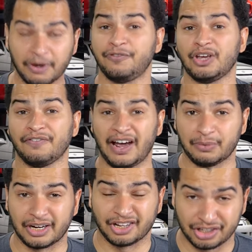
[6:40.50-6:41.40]
But if you can
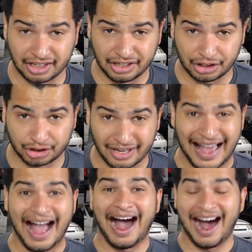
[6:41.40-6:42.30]
find one in good
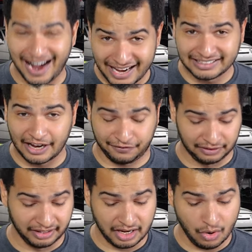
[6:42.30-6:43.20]
condition, I
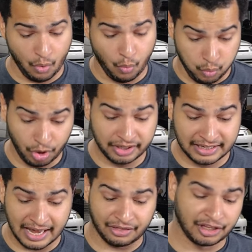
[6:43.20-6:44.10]
definitely
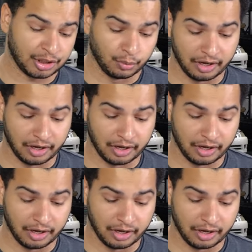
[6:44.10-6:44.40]
would get this